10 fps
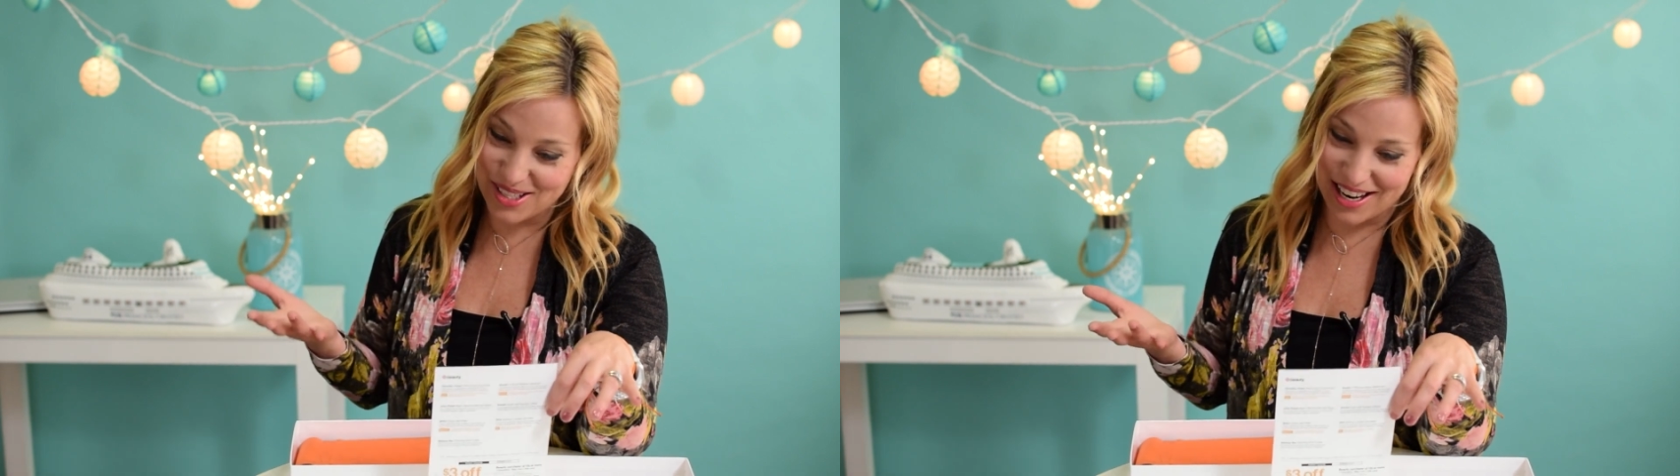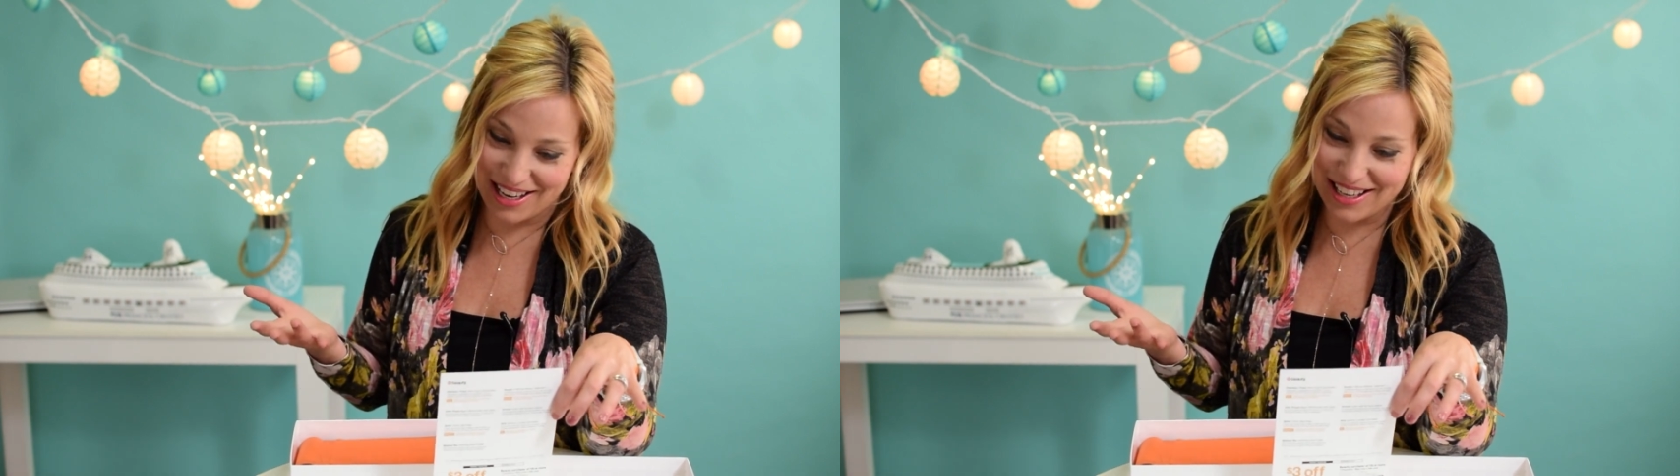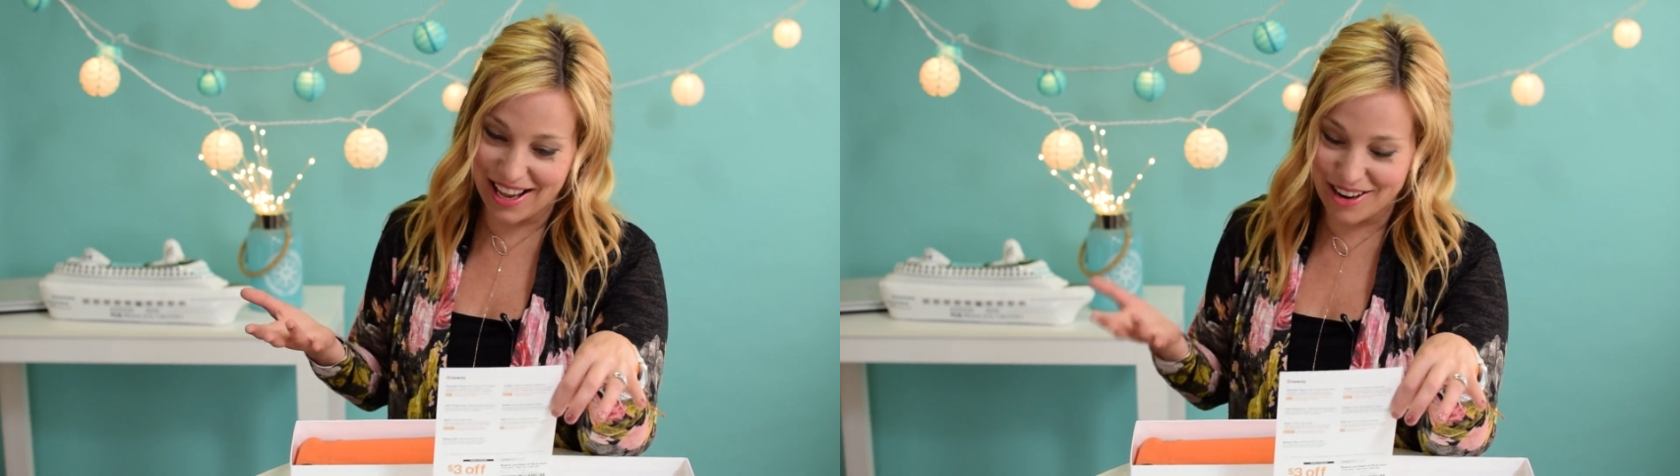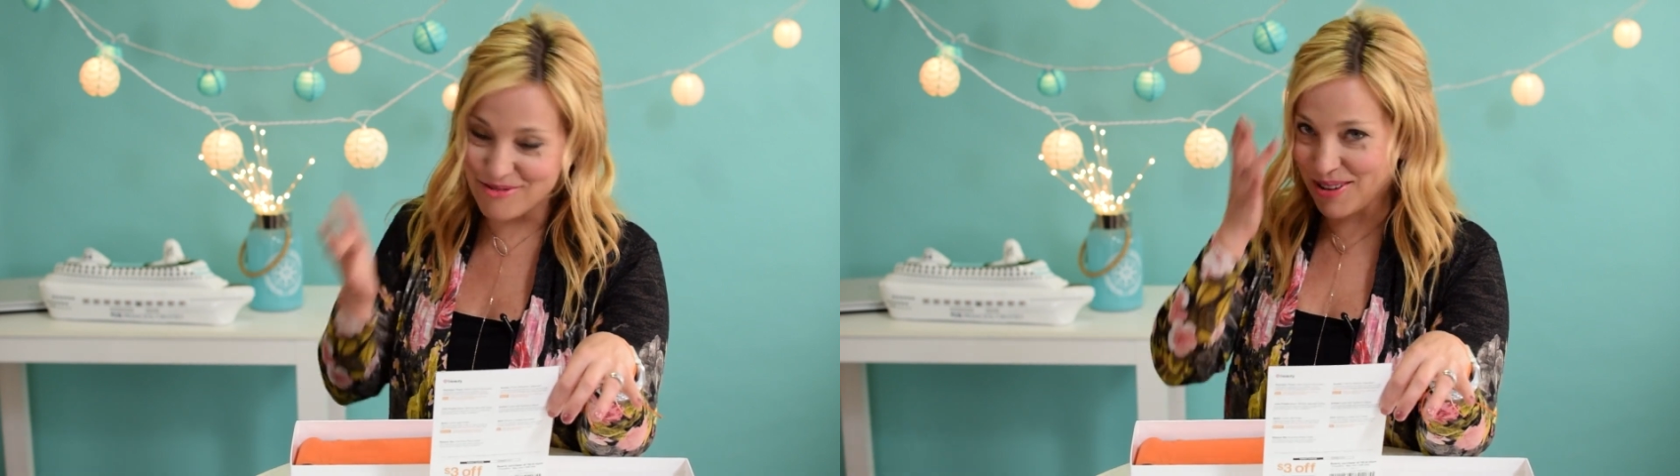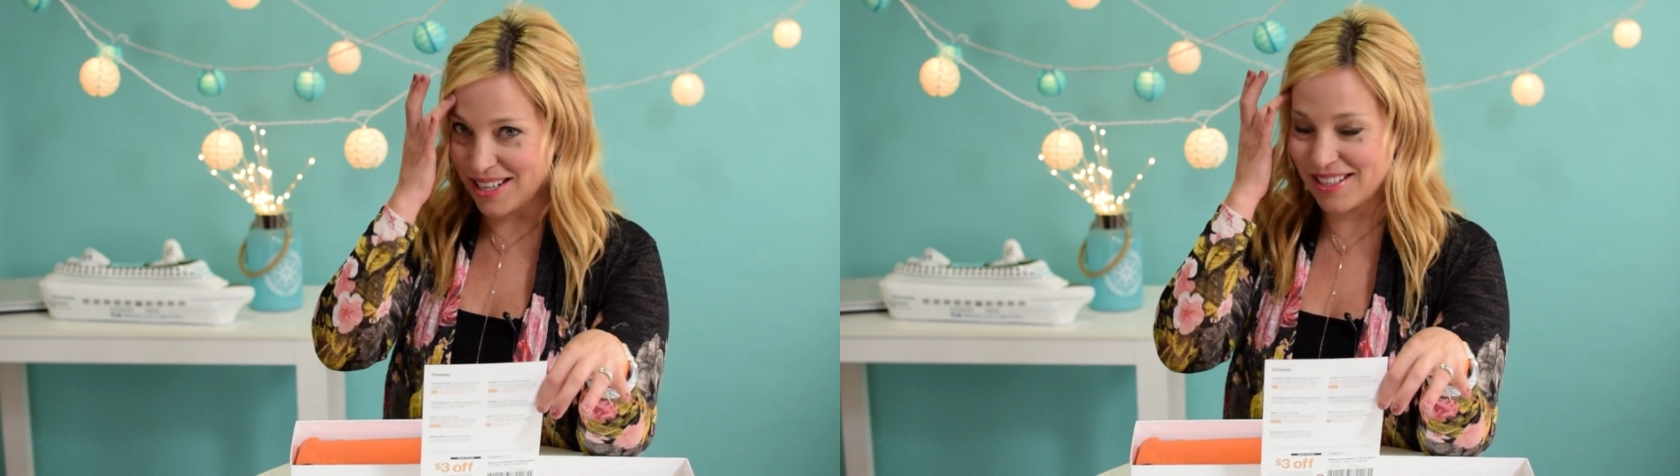and I
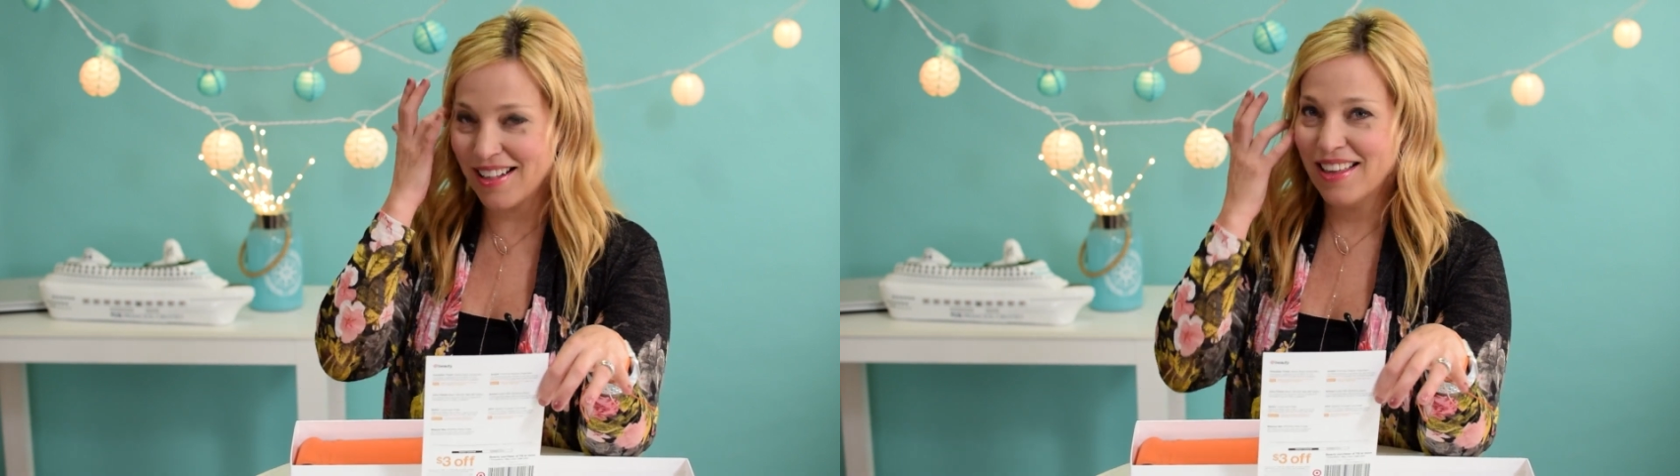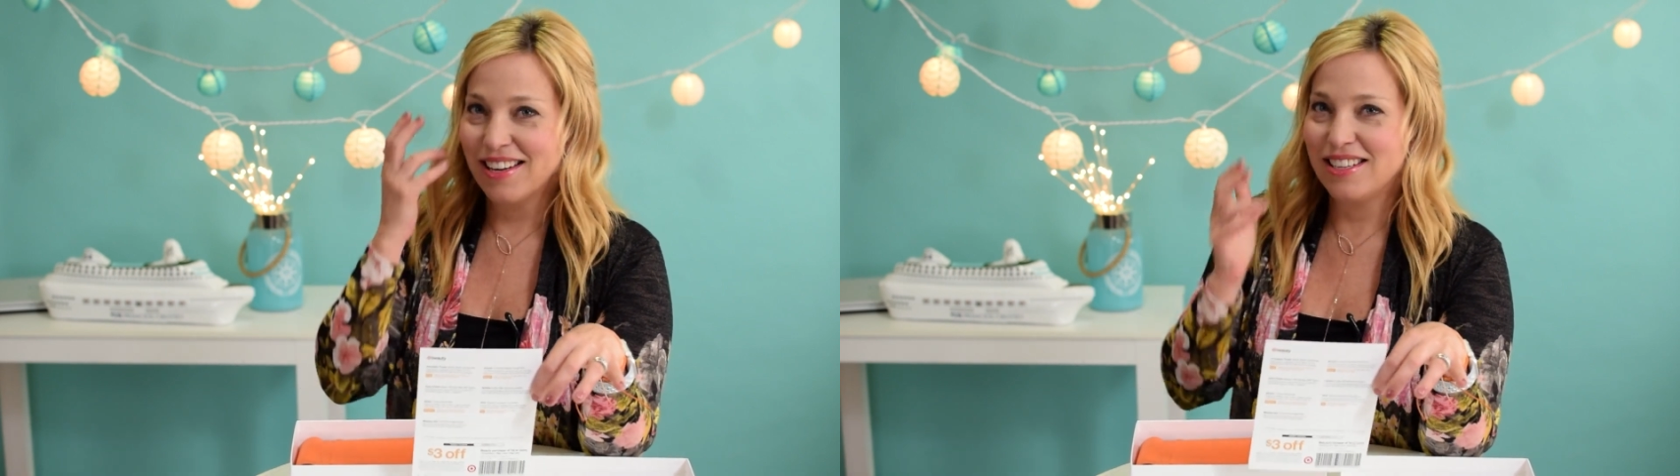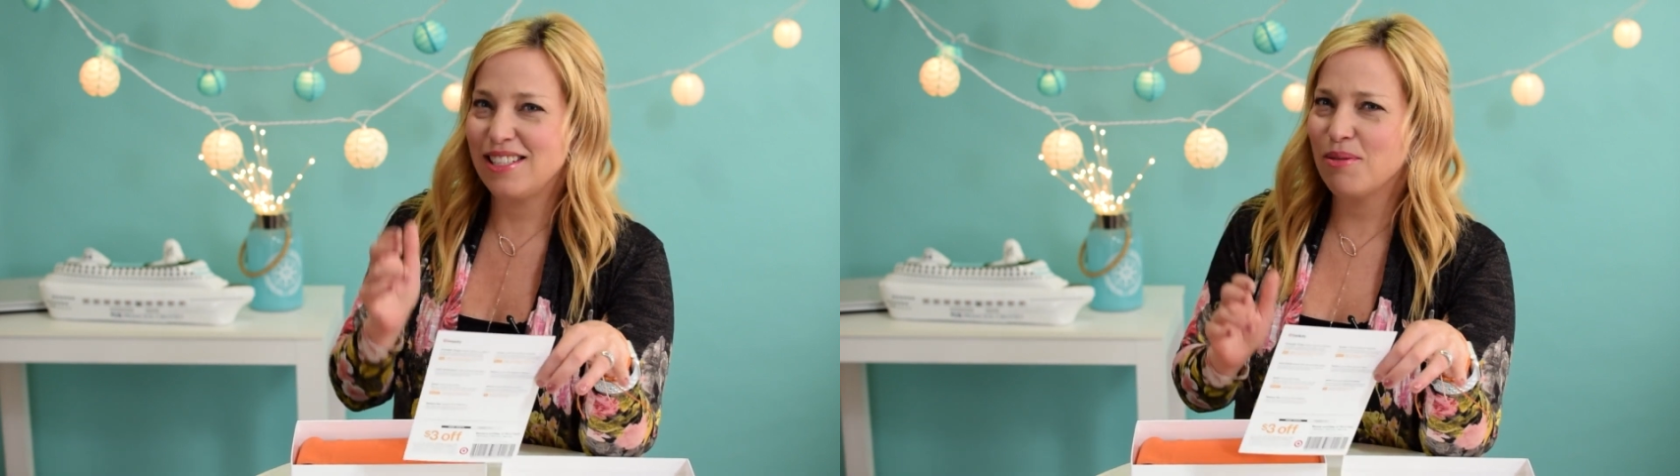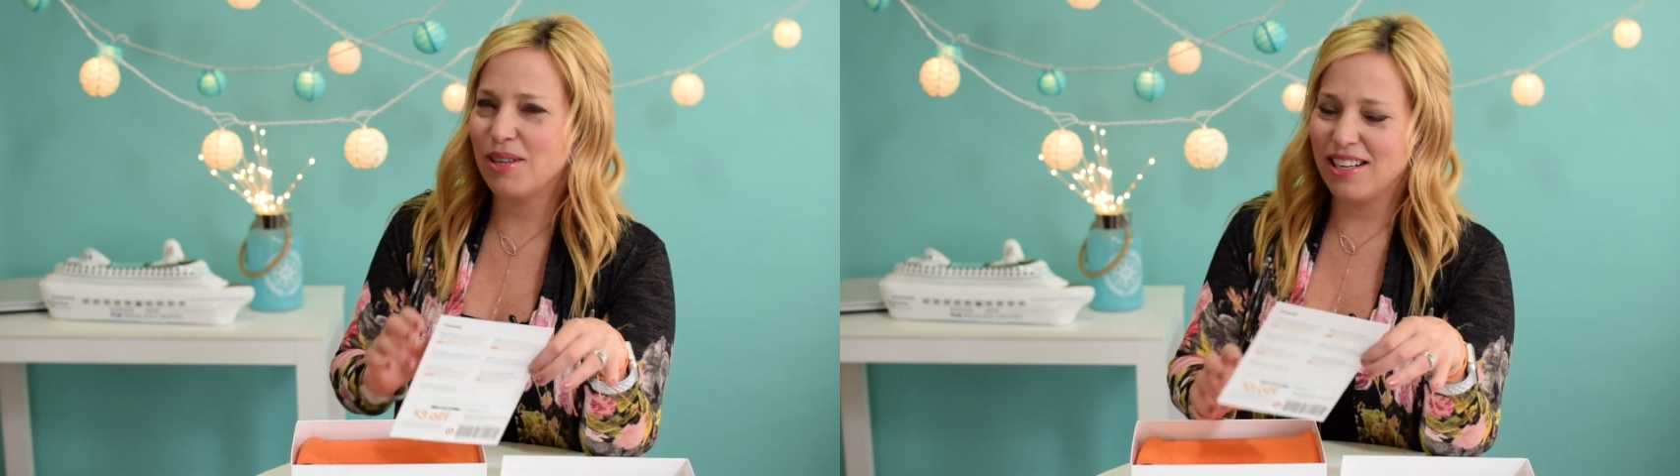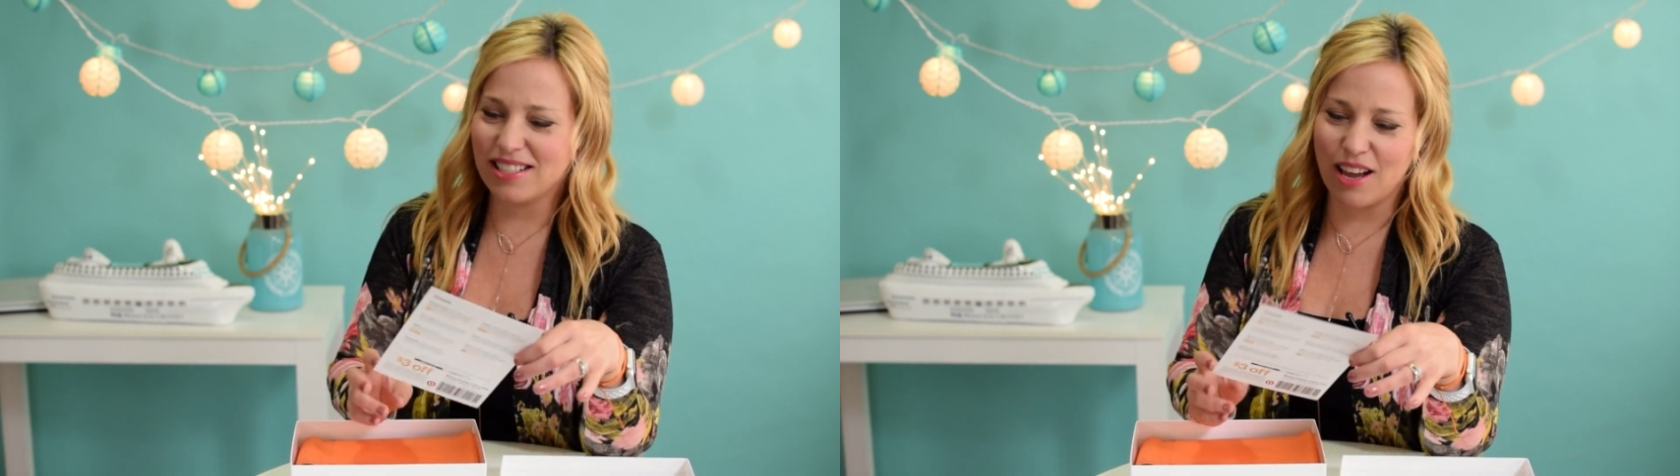cannot wait to see what it is.